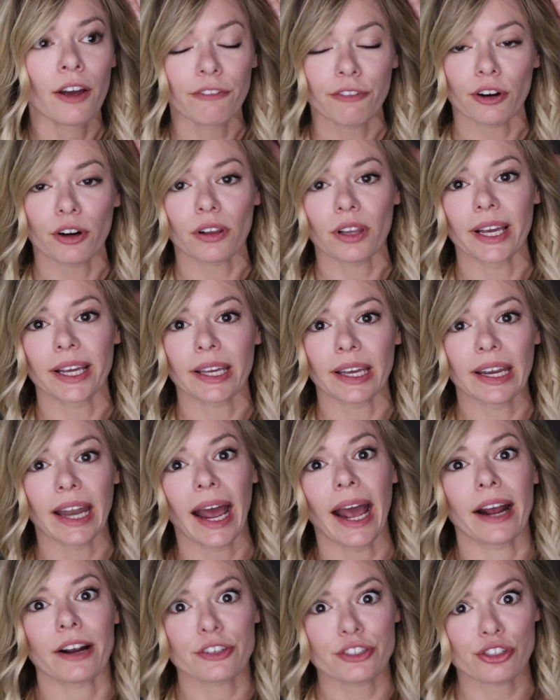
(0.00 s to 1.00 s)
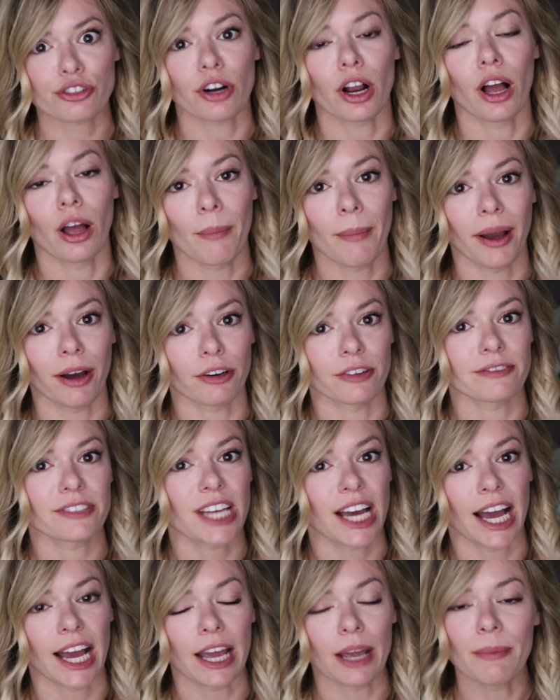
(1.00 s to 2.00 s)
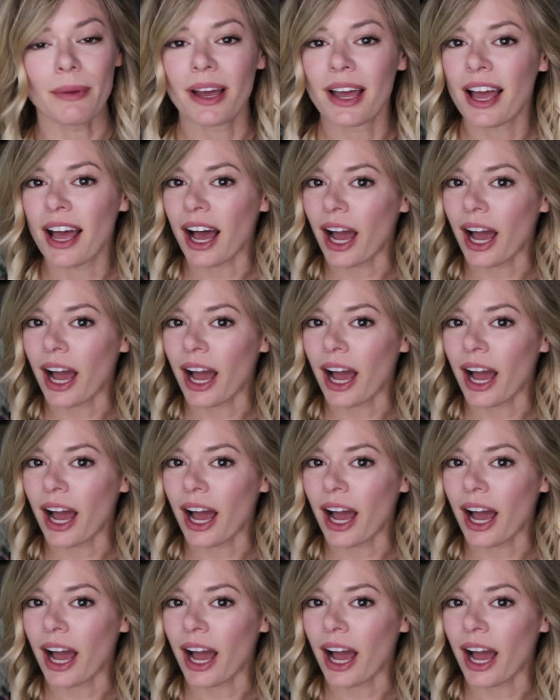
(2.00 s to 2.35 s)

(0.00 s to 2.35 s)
for like an extra amount of time.